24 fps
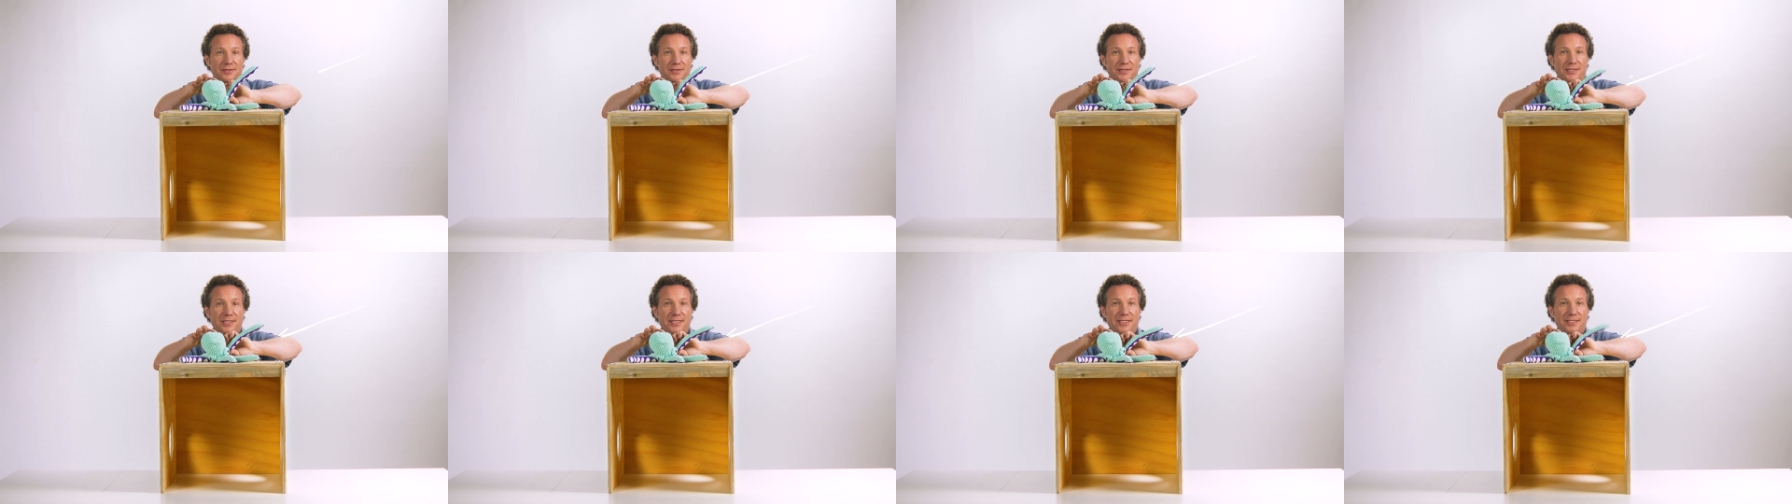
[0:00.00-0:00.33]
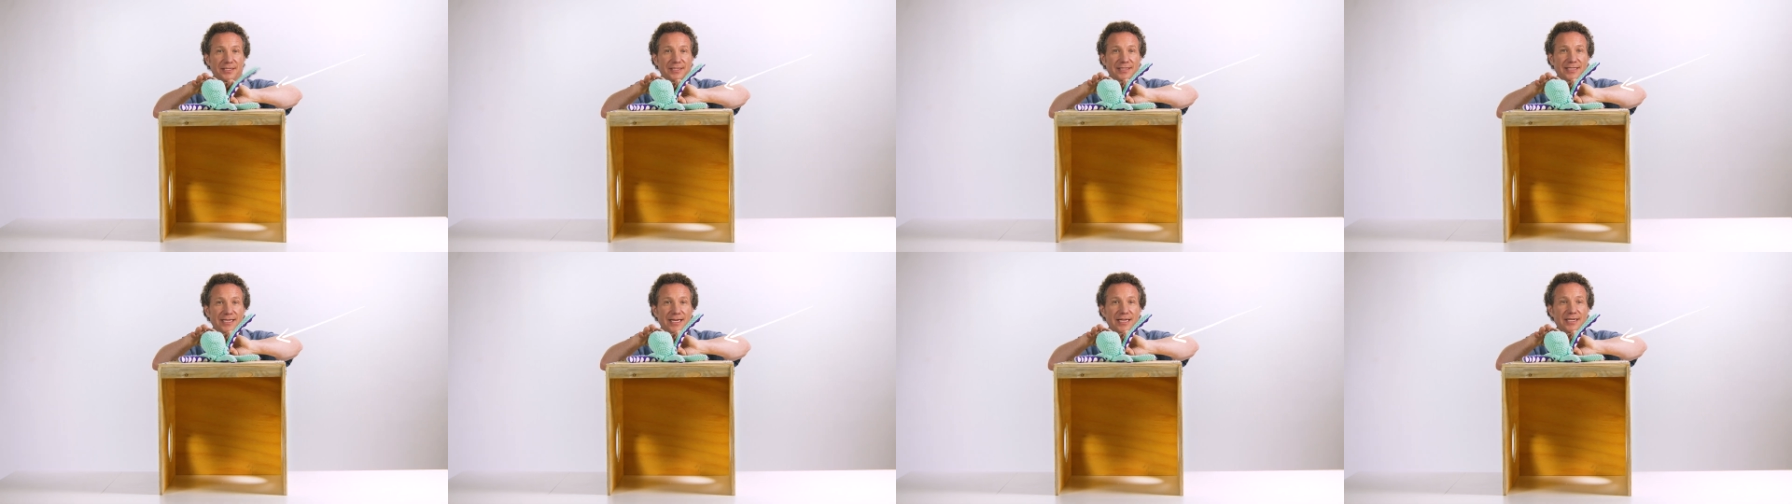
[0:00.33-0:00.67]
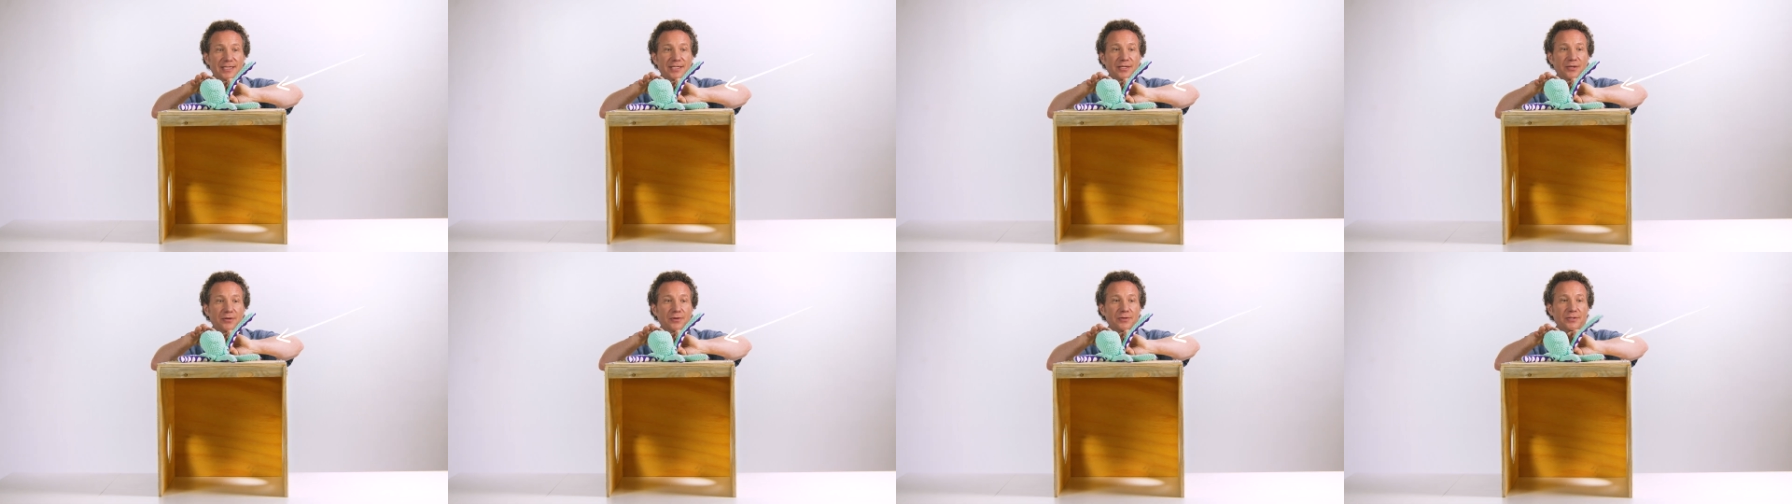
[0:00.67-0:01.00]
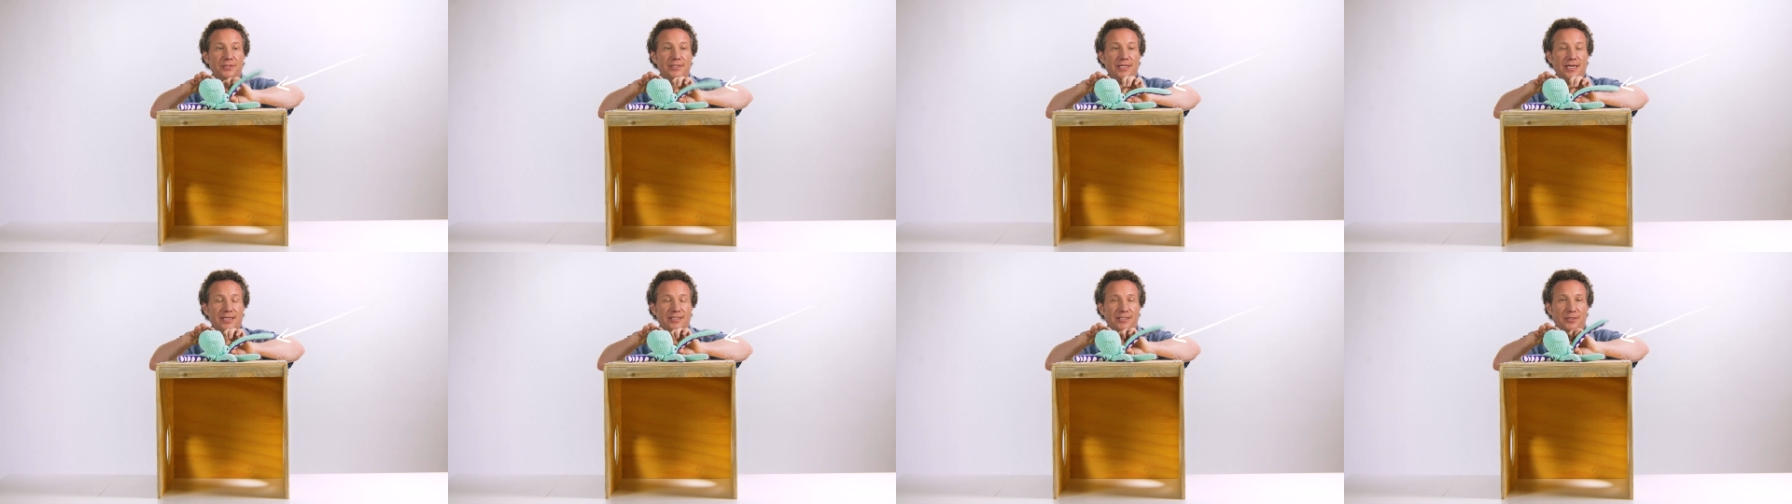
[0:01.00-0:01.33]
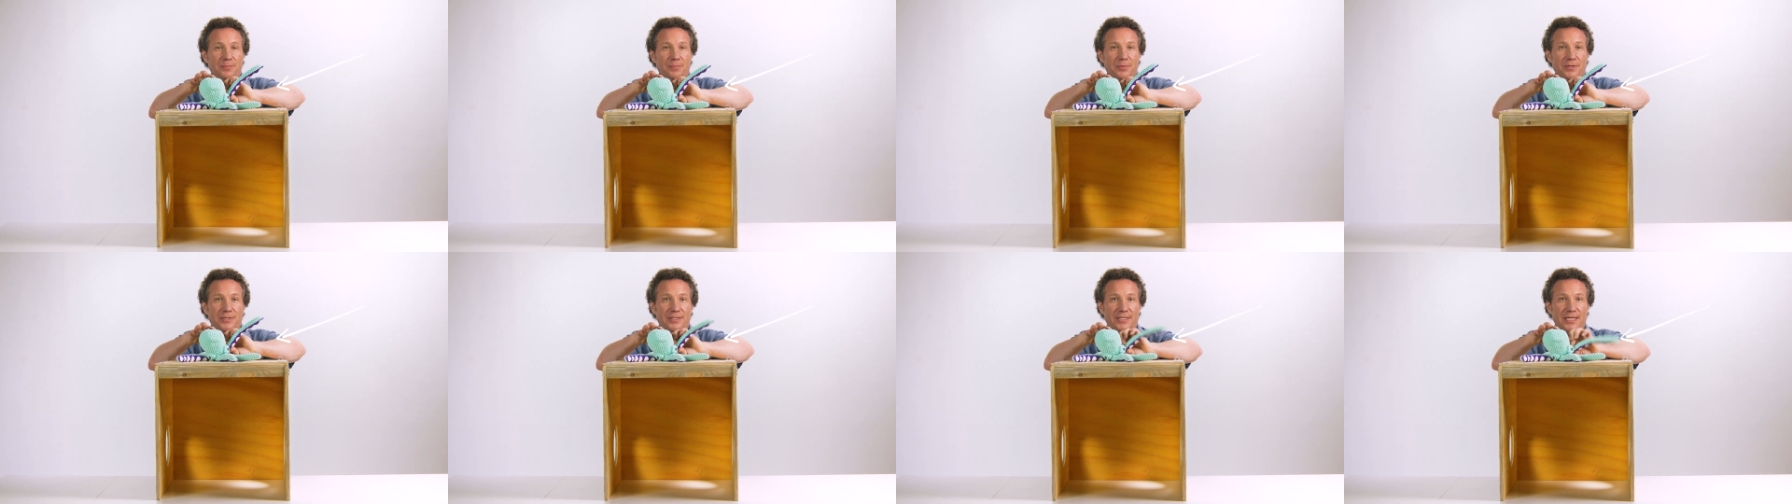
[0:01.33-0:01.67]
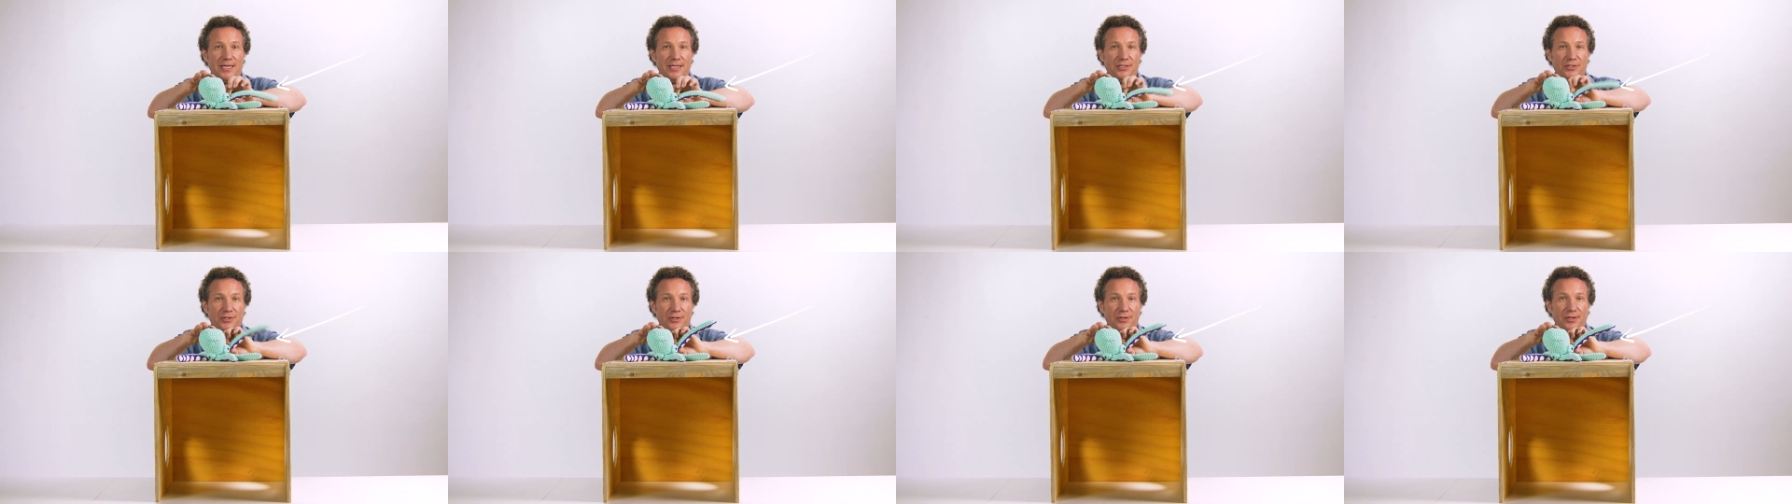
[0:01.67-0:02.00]
these tentacles. That's a
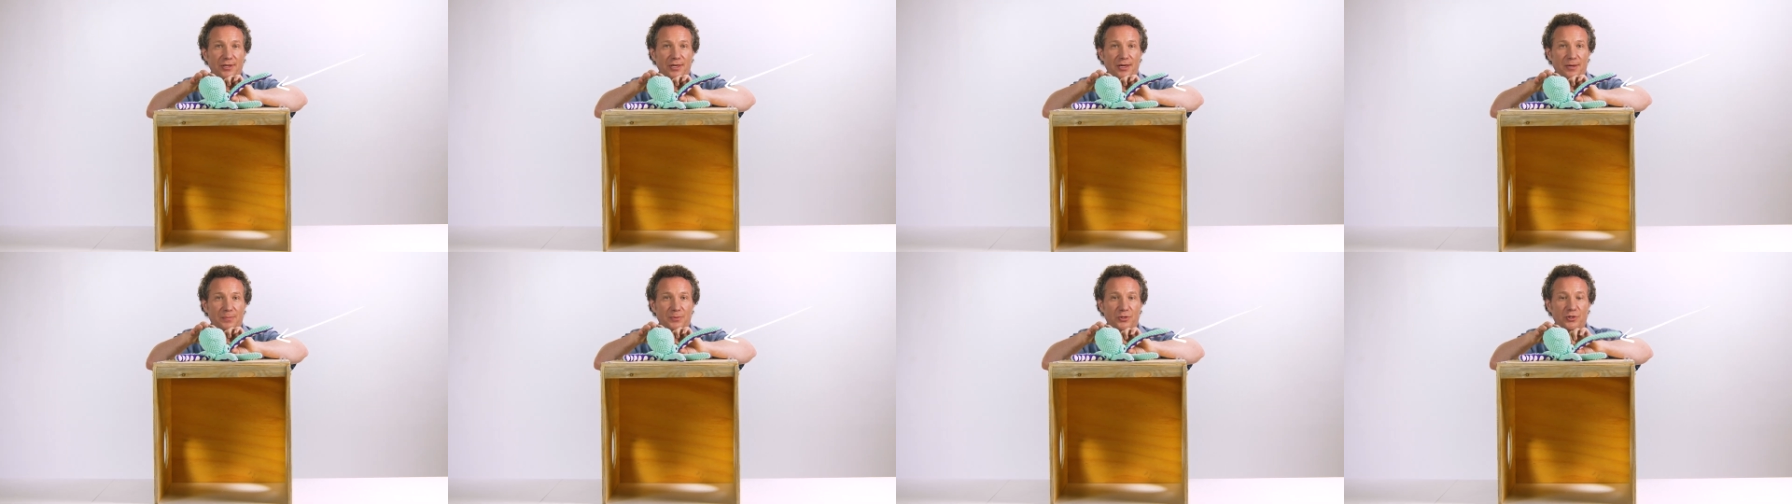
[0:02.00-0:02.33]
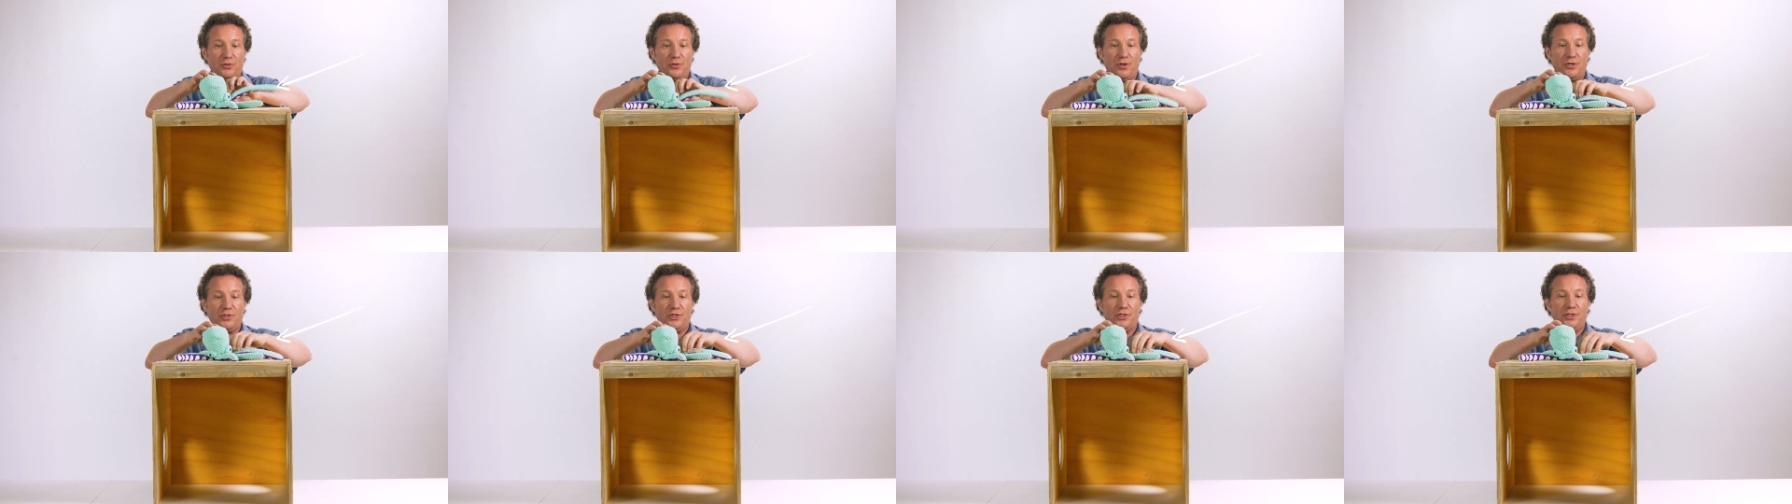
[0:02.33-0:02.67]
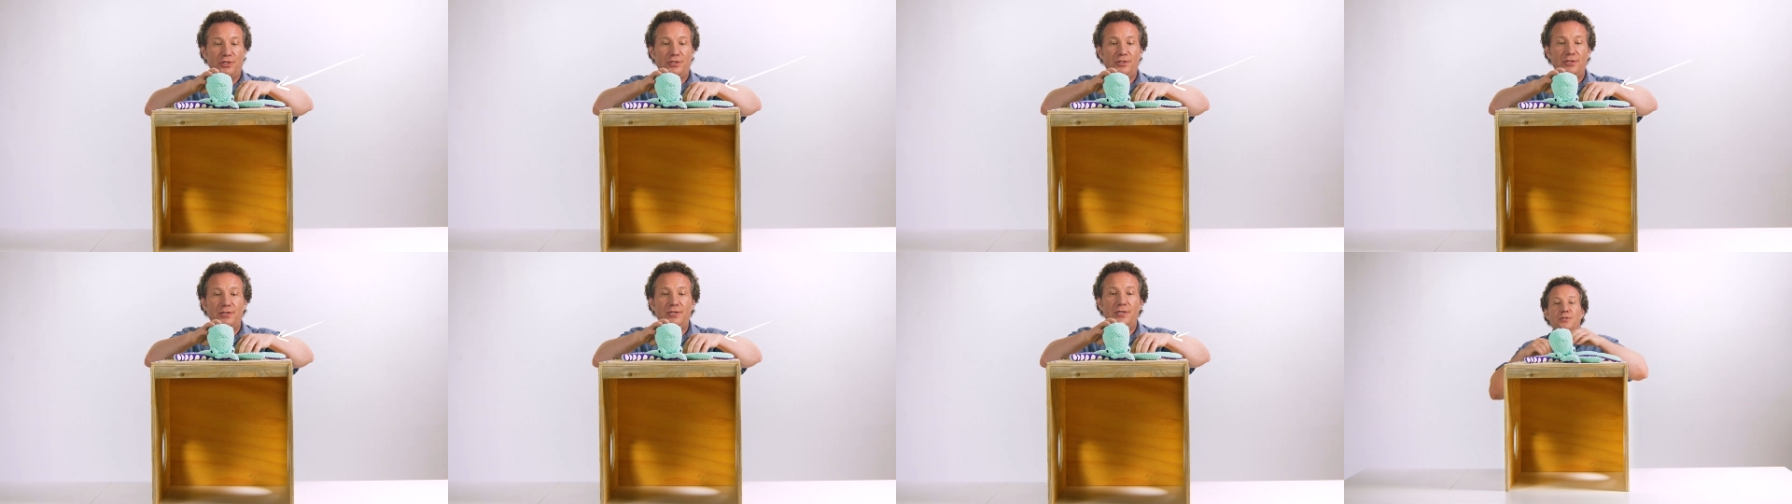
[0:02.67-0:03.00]
potential obstruction.